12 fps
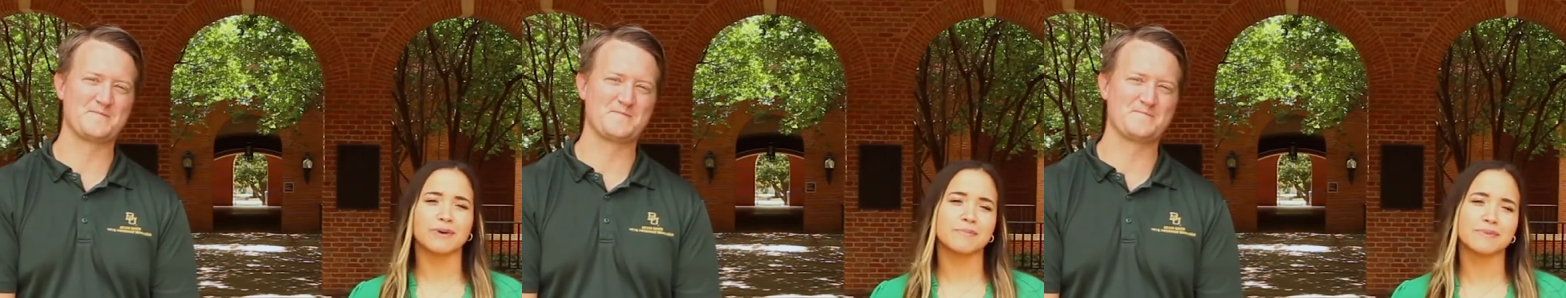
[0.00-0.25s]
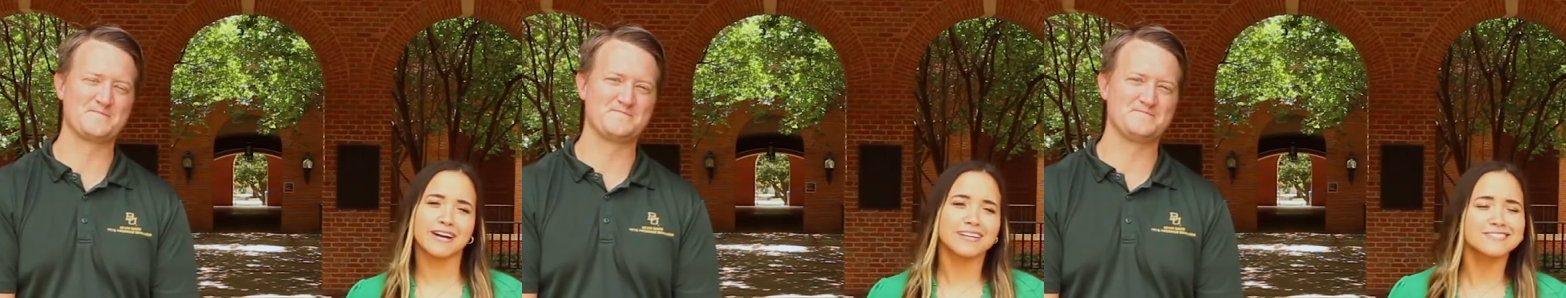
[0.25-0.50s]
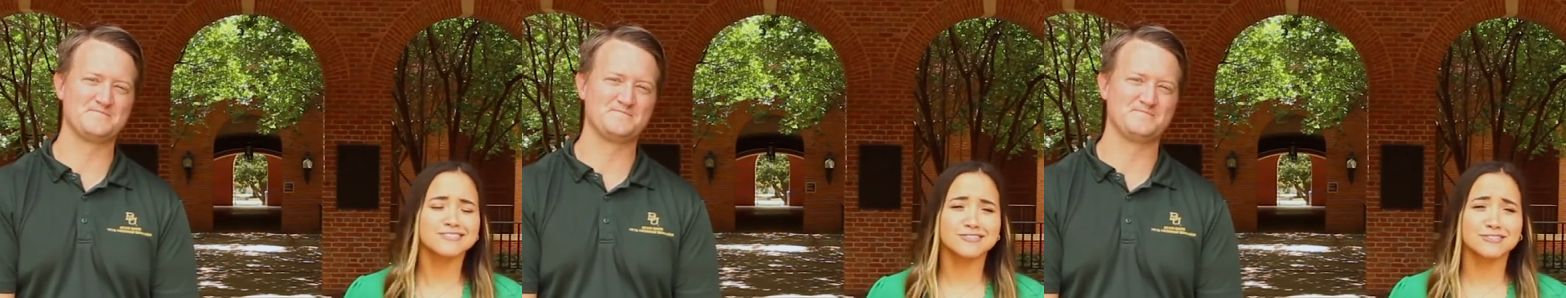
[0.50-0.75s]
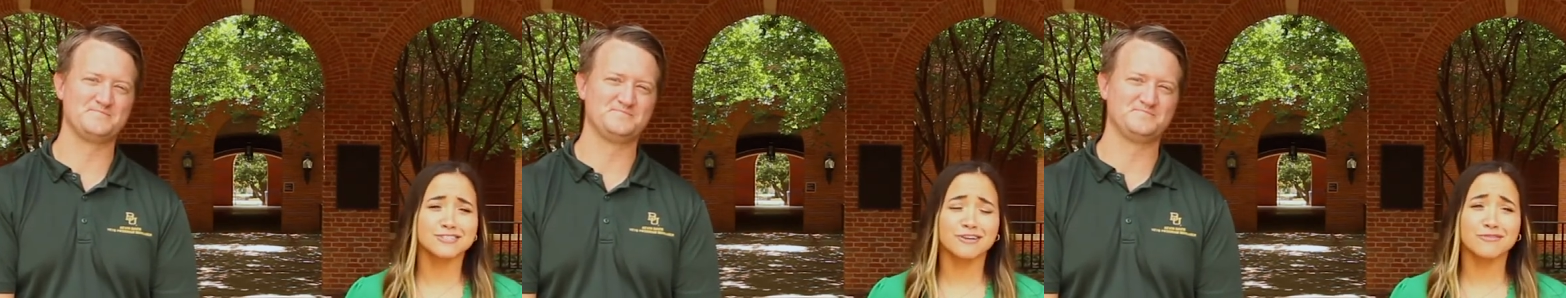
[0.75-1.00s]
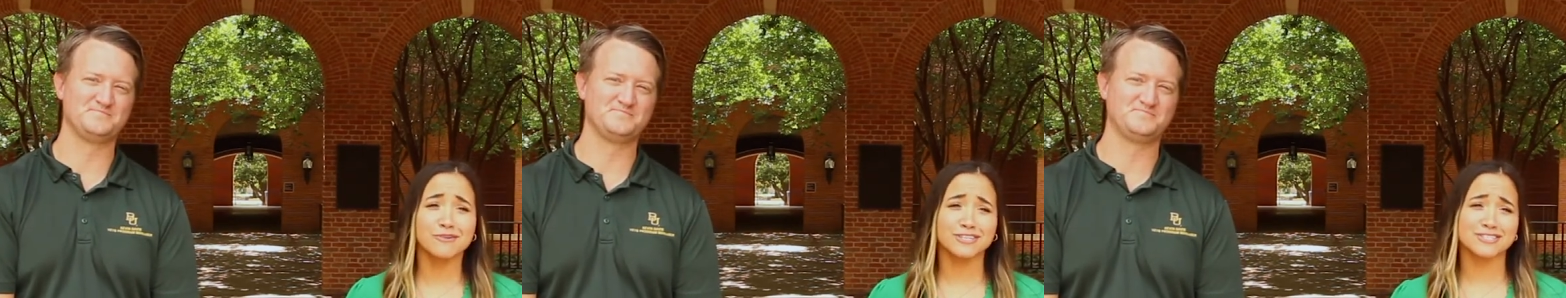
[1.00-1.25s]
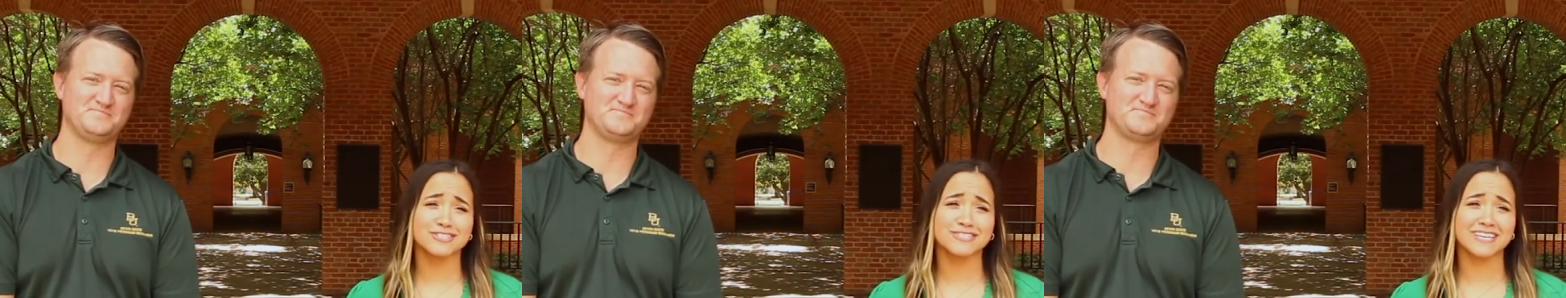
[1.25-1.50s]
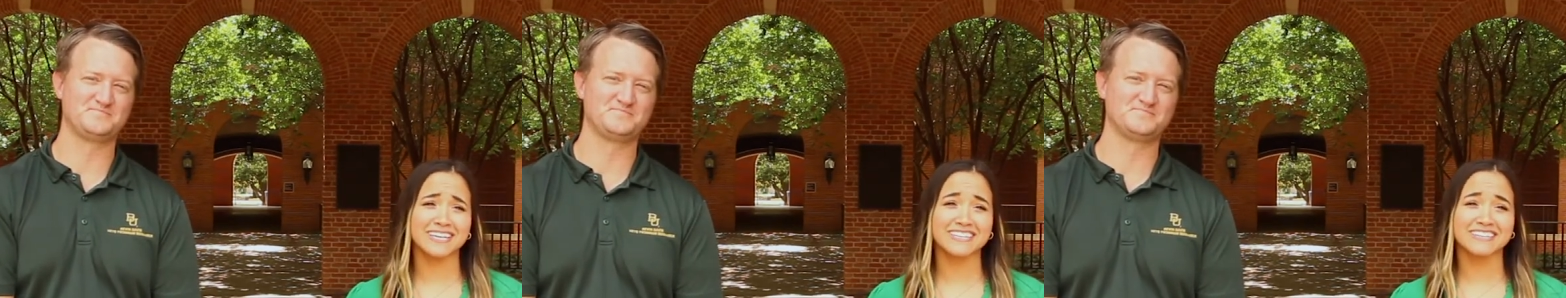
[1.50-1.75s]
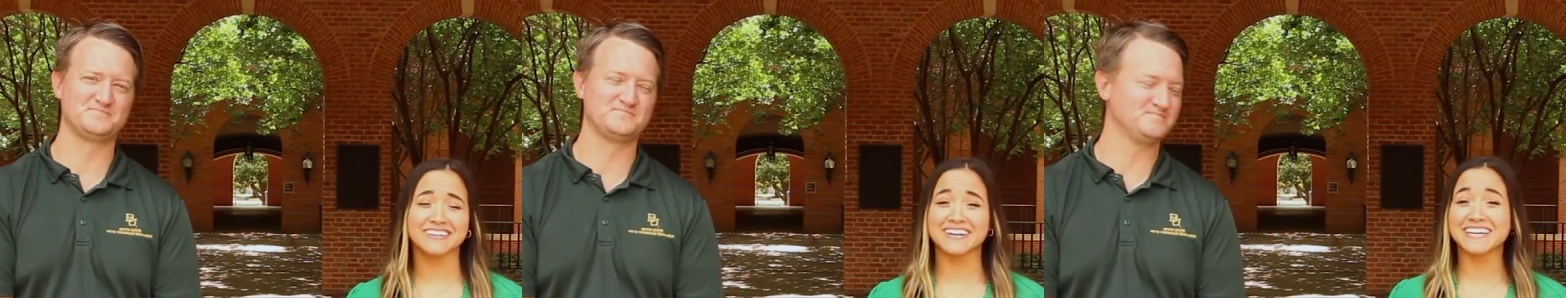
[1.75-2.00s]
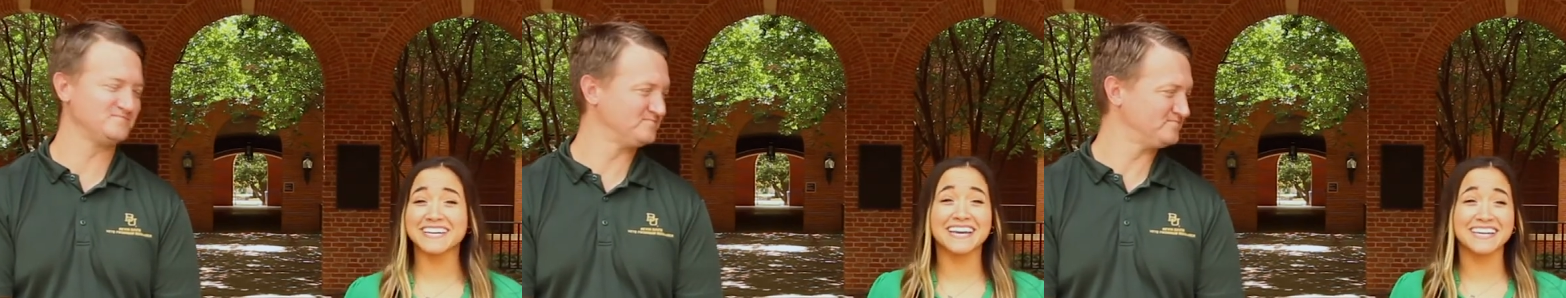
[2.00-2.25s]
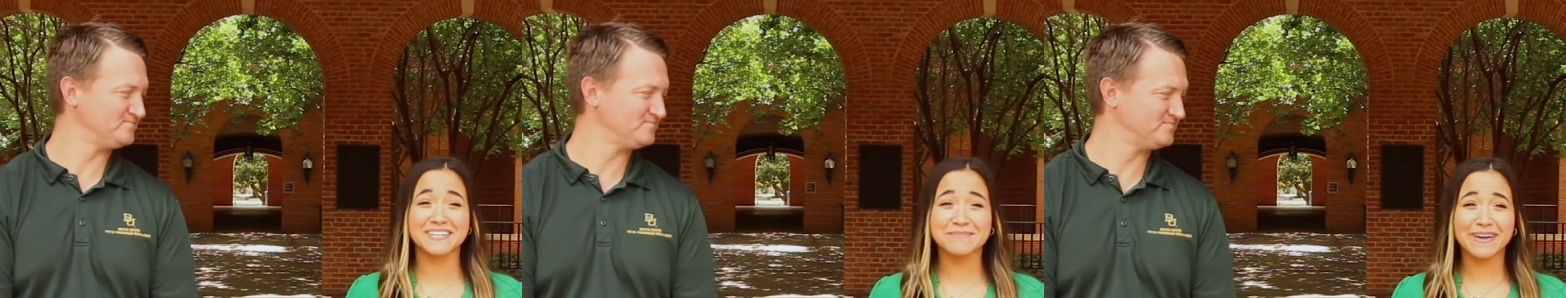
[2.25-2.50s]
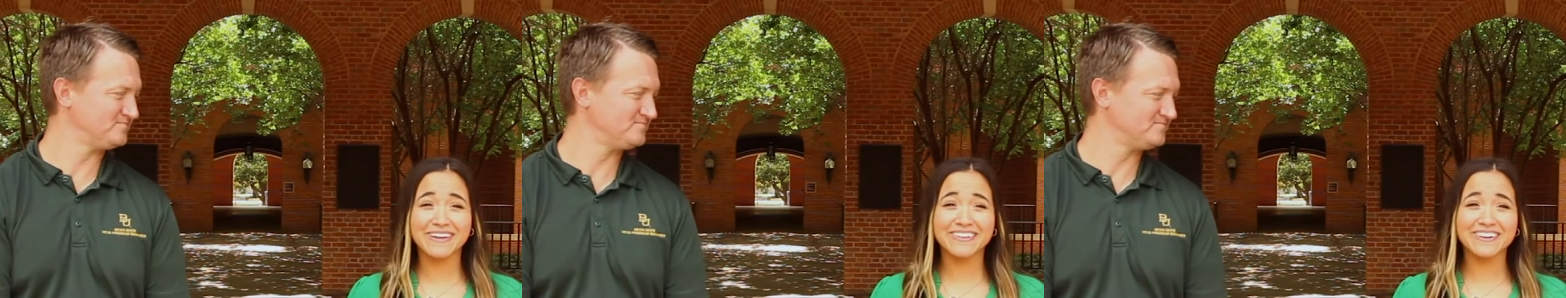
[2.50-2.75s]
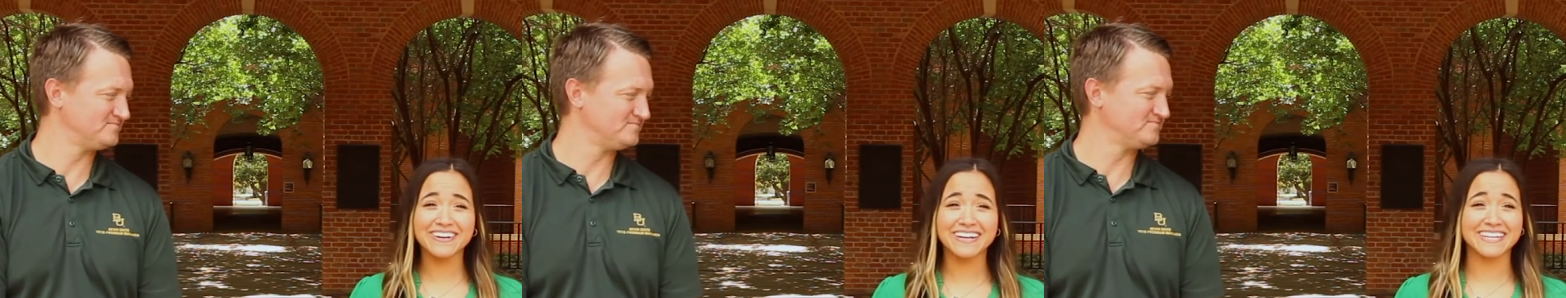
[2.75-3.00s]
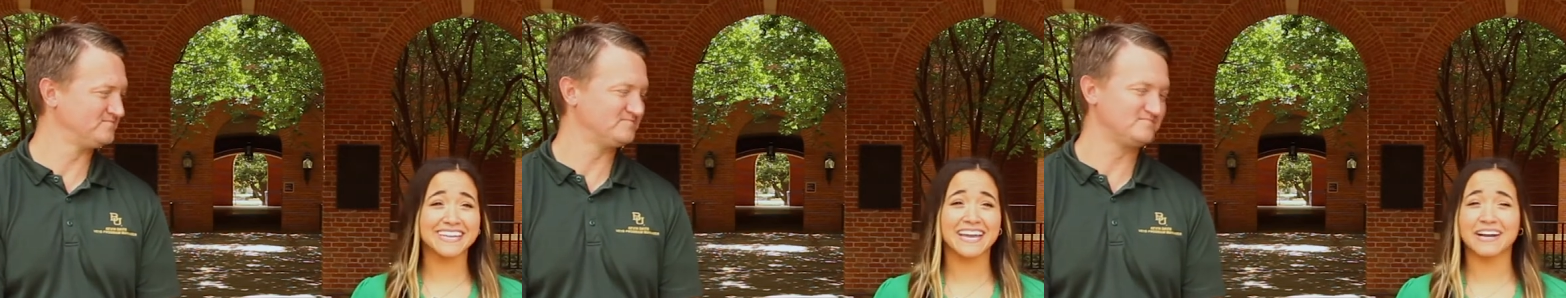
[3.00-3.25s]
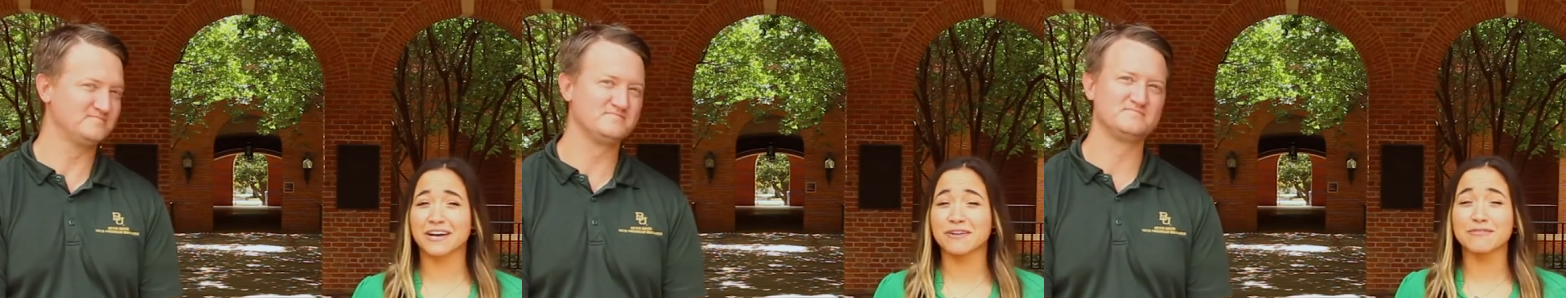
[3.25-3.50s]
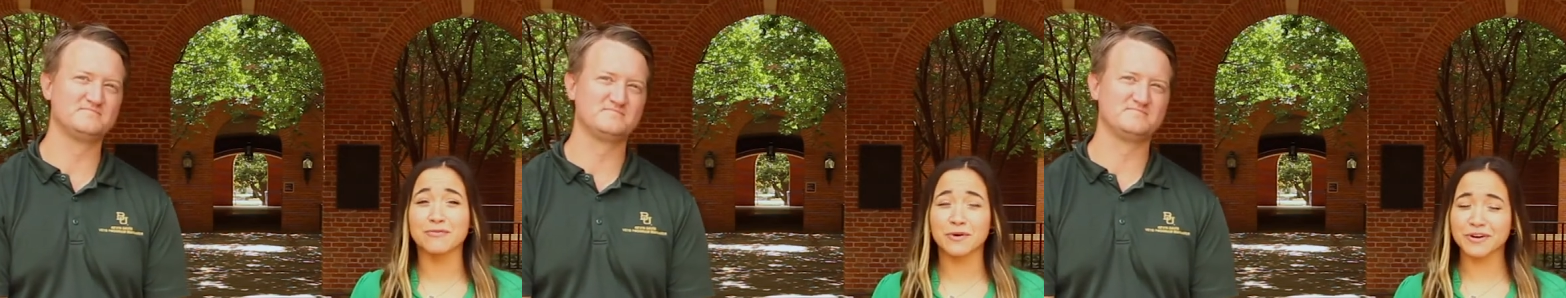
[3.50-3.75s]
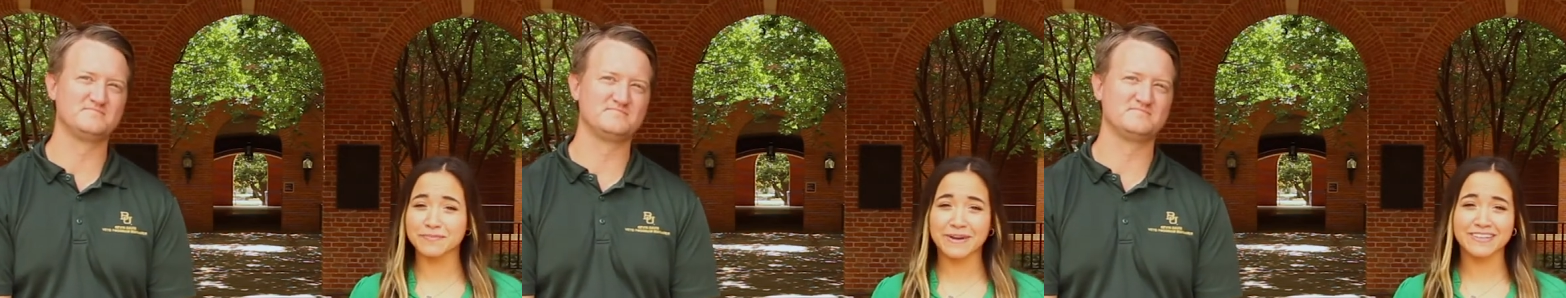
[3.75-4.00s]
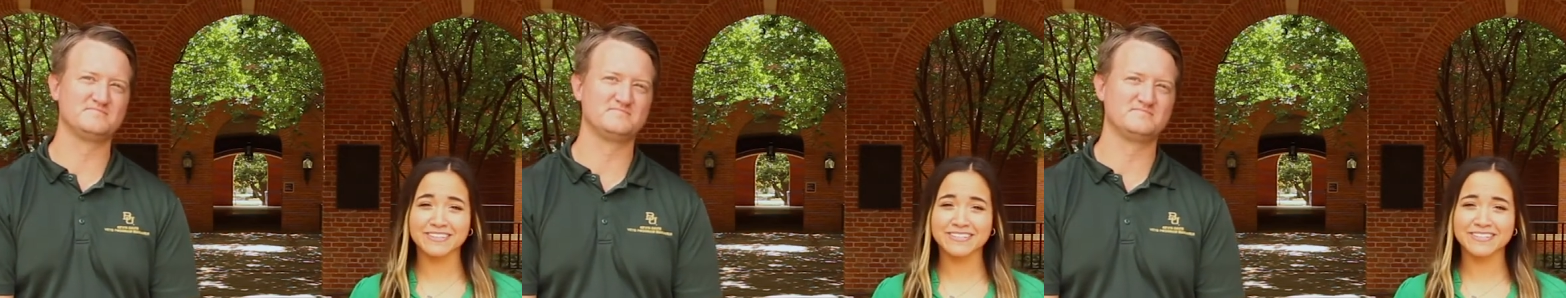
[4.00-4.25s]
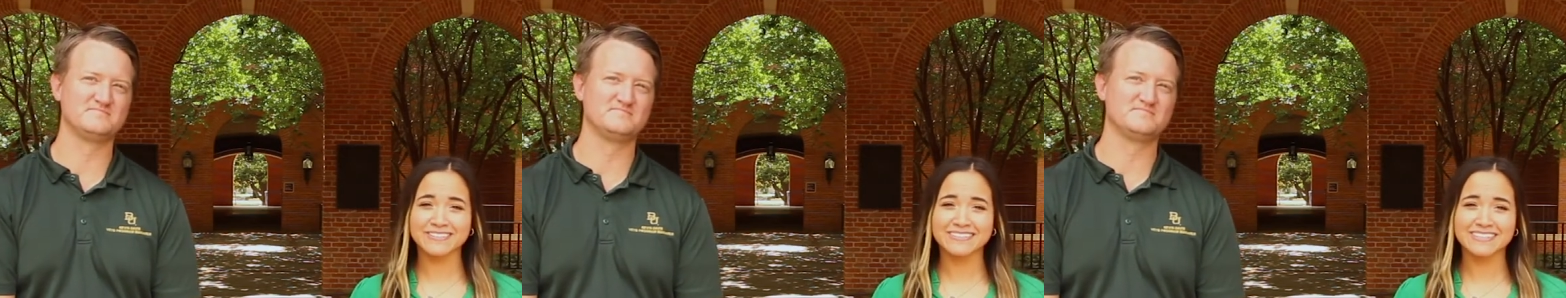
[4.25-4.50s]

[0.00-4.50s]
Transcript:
Speaker 1: might be asking yourself questions like, could I get into Baylor and can I afford Baylor?